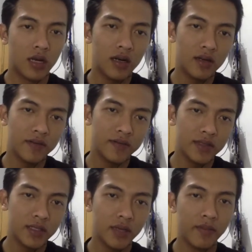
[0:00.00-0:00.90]

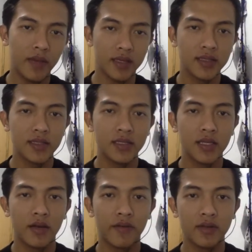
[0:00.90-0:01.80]
Often time-based
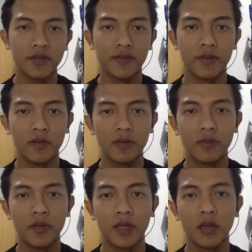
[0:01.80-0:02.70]
service framework
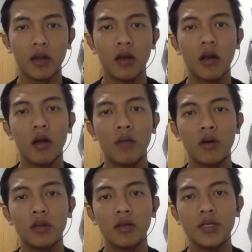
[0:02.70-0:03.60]
bring
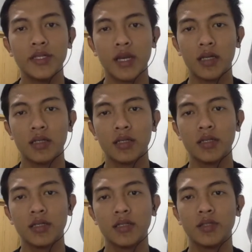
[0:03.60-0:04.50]
about desired
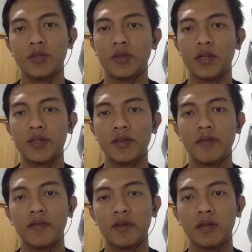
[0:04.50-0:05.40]
result to
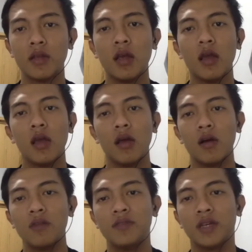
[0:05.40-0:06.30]
receive an
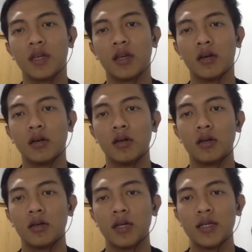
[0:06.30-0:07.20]
object
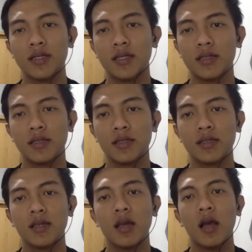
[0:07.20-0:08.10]
or
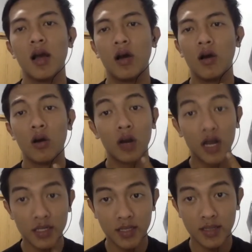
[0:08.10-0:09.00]

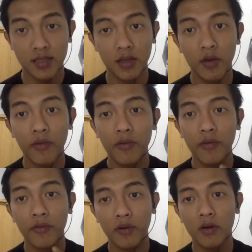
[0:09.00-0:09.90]
asset
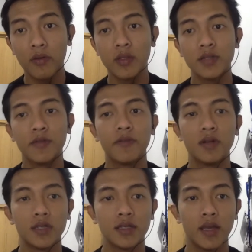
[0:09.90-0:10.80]
for which
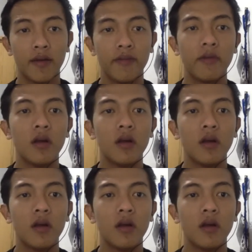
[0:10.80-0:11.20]
forces have